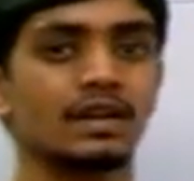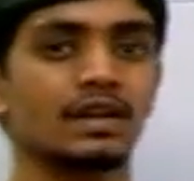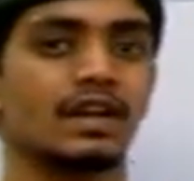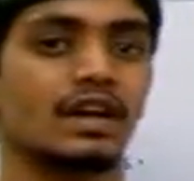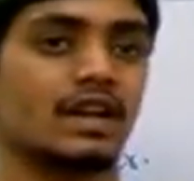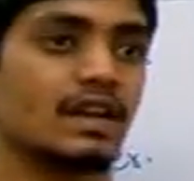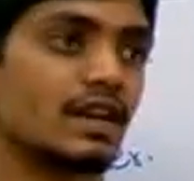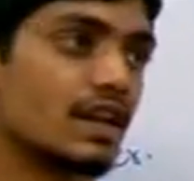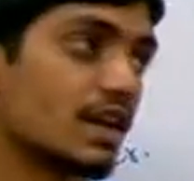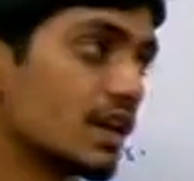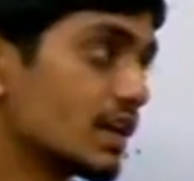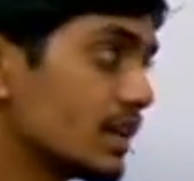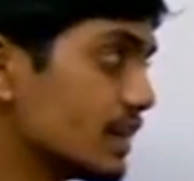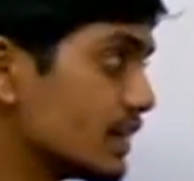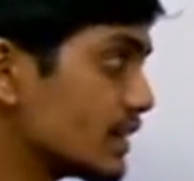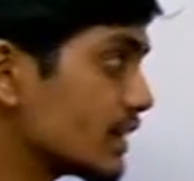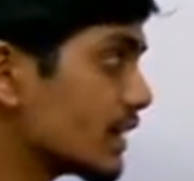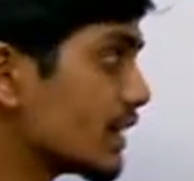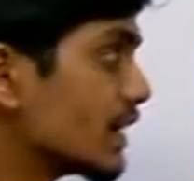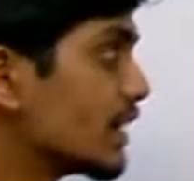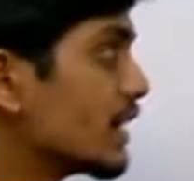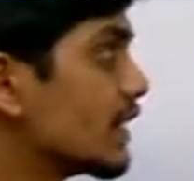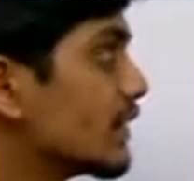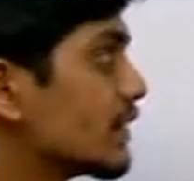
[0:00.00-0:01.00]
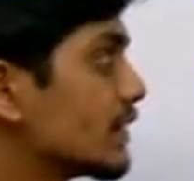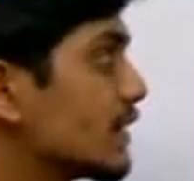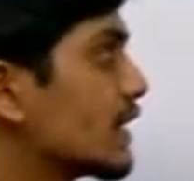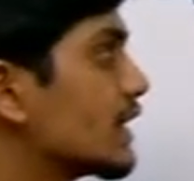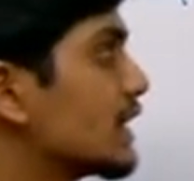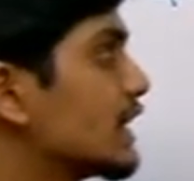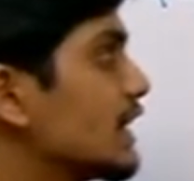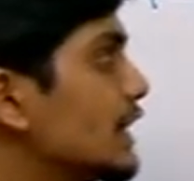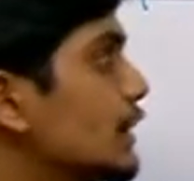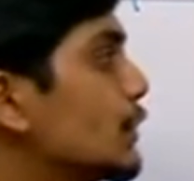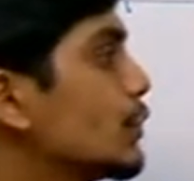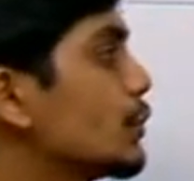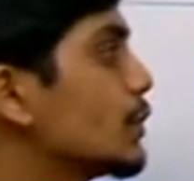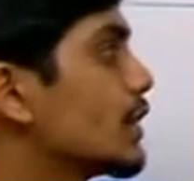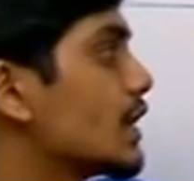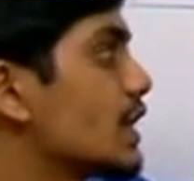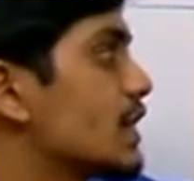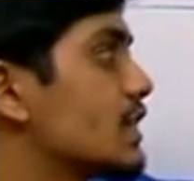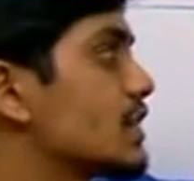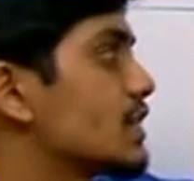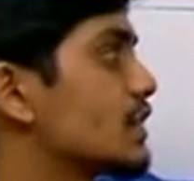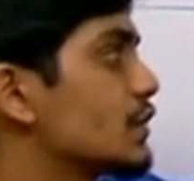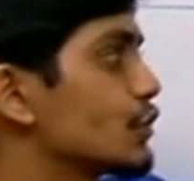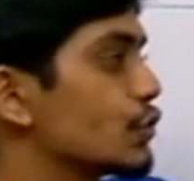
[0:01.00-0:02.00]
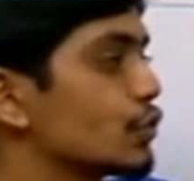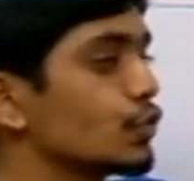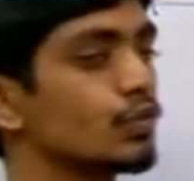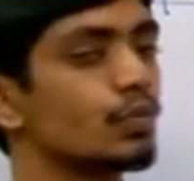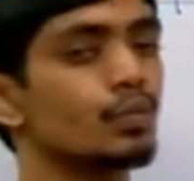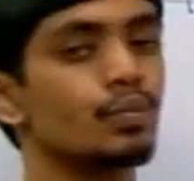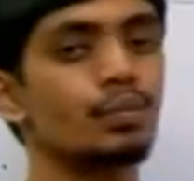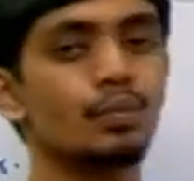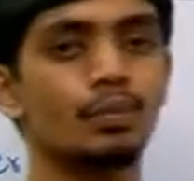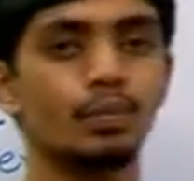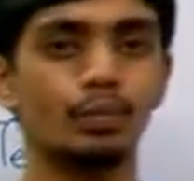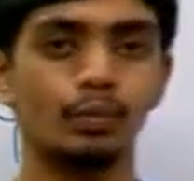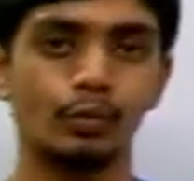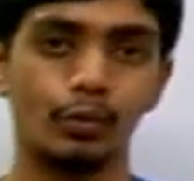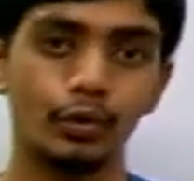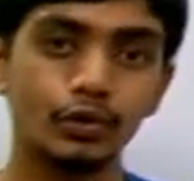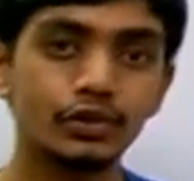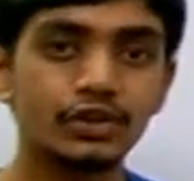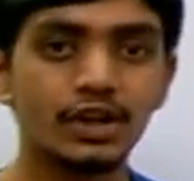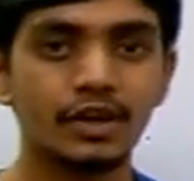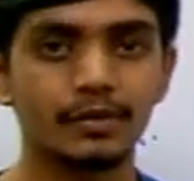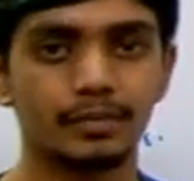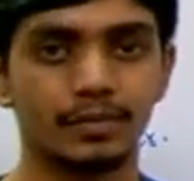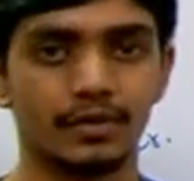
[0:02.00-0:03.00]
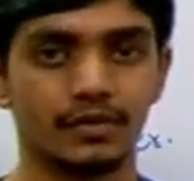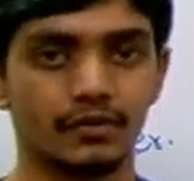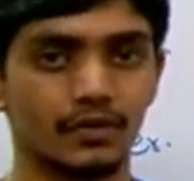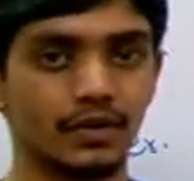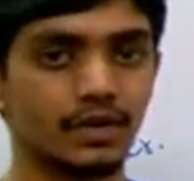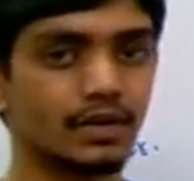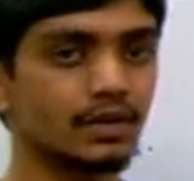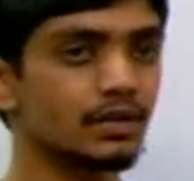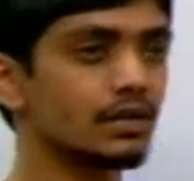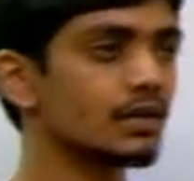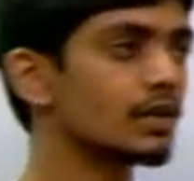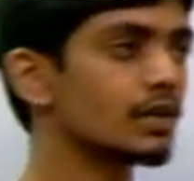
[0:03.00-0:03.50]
and hence the E2 and SN2 both are preferred,